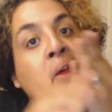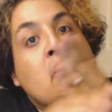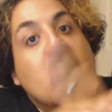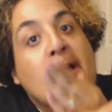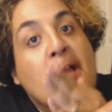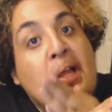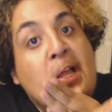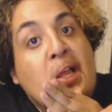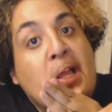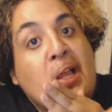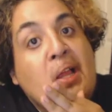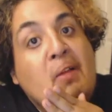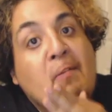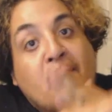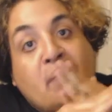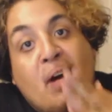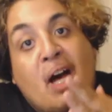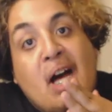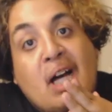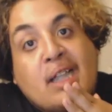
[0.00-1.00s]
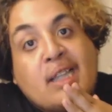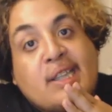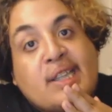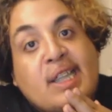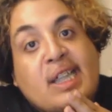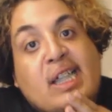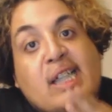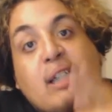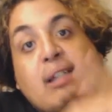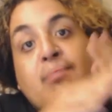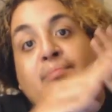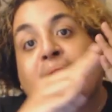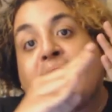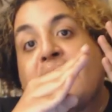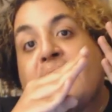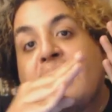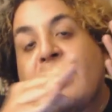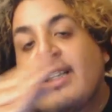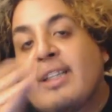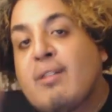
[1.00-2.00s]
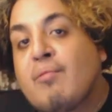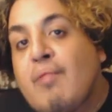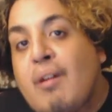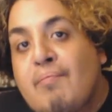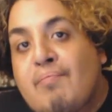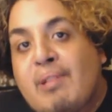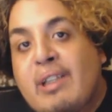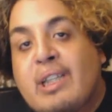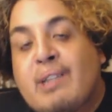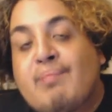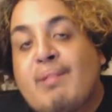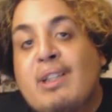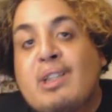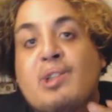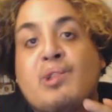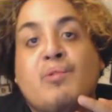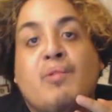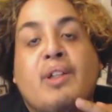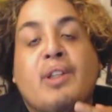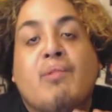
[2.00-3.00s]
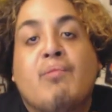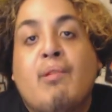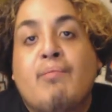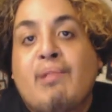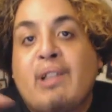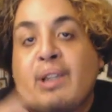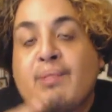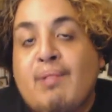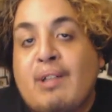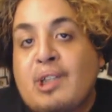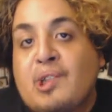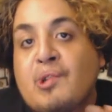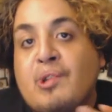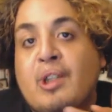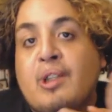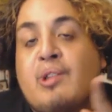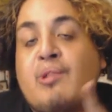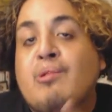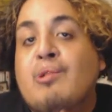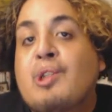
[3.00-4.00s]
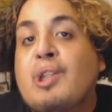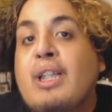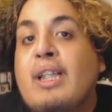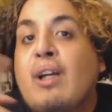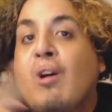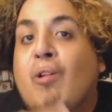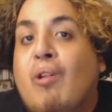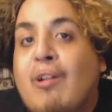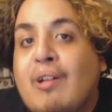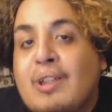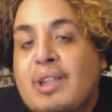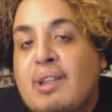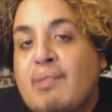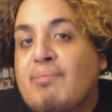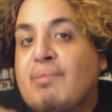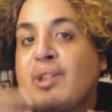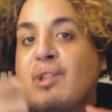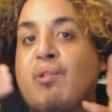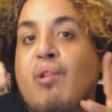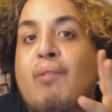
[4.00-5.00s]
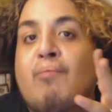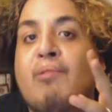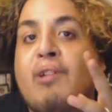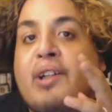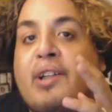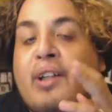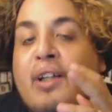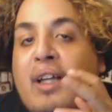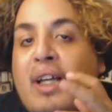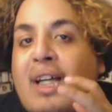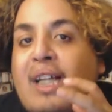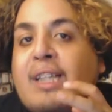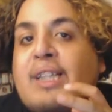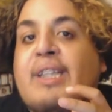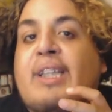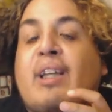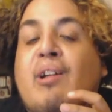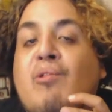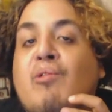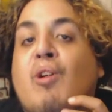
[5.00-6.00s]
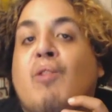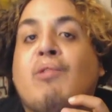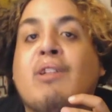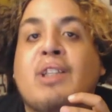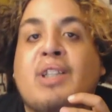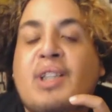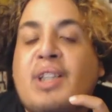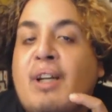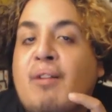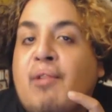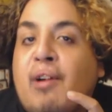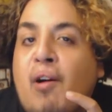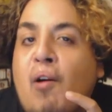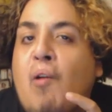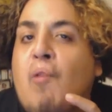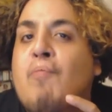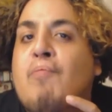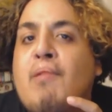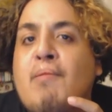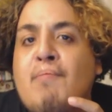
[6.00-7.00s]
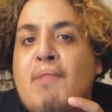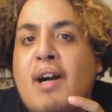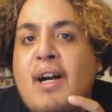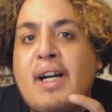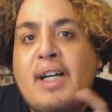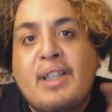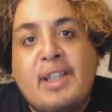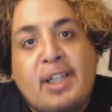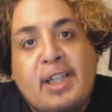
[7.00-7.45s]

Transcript: oh, Foxy, but it's a One Piece special and the One Piece specials are usually awesome, so I'm gonna still go into there with an open mind.